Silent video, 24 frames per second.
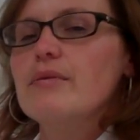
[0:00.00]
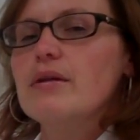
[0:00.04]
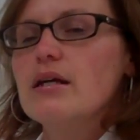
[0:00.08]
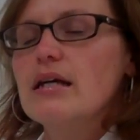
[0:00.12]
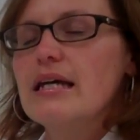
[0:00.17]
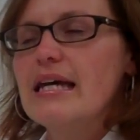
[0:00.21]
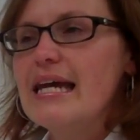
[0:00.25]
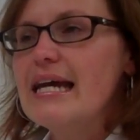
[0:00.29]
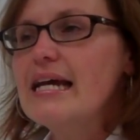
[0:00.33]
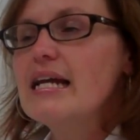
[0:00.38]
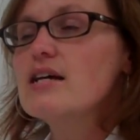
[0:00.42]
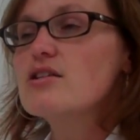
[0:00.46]

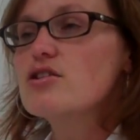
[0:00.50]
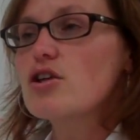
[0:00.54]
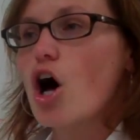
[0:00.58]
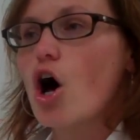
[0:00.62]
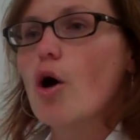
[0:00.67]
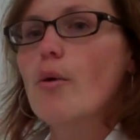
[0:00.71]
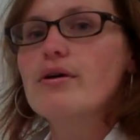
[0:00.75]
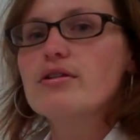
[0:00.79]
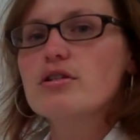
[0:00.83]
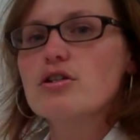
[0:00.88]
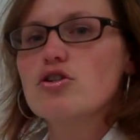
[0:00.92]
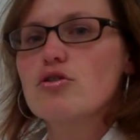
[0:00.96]
Heat is
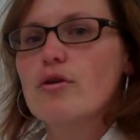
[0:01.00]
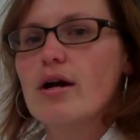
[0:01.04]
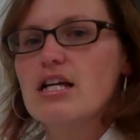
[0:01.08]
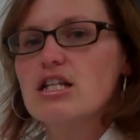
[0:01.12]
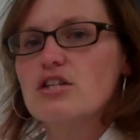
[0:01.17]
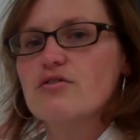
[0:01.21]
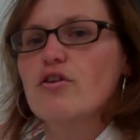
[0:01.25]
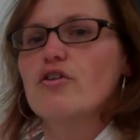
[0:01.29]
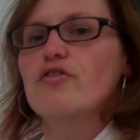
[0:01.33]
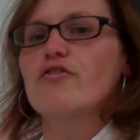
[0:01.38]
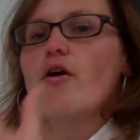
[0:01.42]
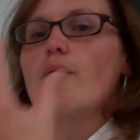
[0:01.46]
always a
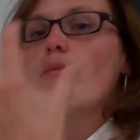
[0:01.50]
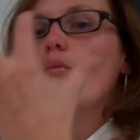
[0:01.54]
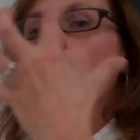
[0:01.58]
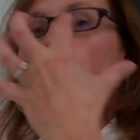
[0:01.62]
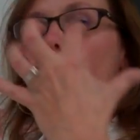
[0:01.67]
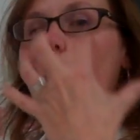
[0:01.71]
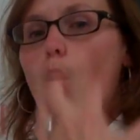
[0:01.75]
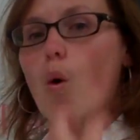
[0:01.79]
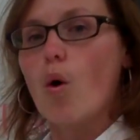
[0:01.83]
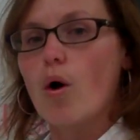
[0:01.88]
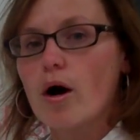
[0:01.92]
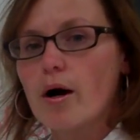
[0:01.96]
transfer from
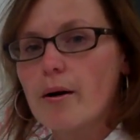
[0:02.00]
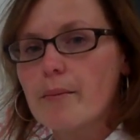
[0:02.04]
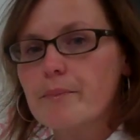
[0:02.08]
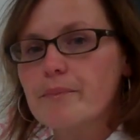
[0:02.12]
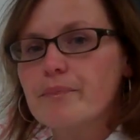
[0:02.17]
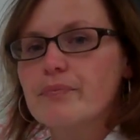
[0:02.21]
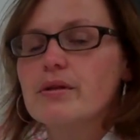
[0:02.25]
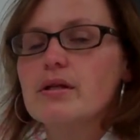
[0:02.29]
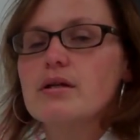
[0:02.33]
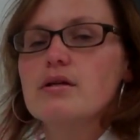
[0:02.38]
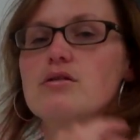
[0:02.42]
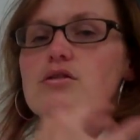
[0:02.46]

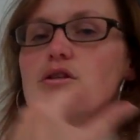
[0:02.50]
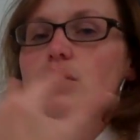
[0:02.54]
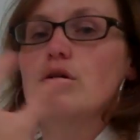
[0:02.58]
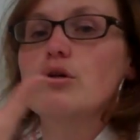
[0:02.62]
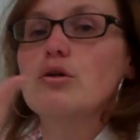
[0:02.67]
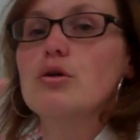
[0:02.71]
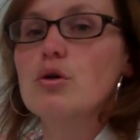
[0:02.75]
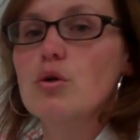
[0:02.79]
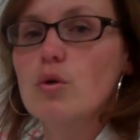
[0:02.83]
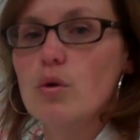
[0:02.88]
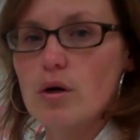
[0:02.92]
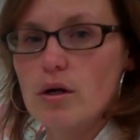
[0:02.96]
warm to
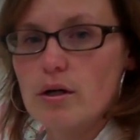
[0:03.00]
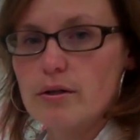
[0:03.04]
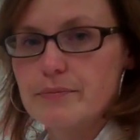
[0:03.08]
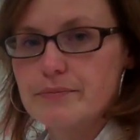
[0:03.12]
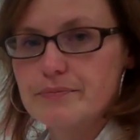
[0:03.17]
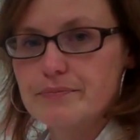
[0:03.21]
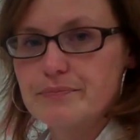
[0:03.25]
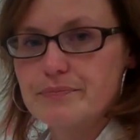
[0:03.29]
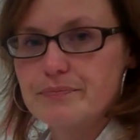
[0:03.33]
cool.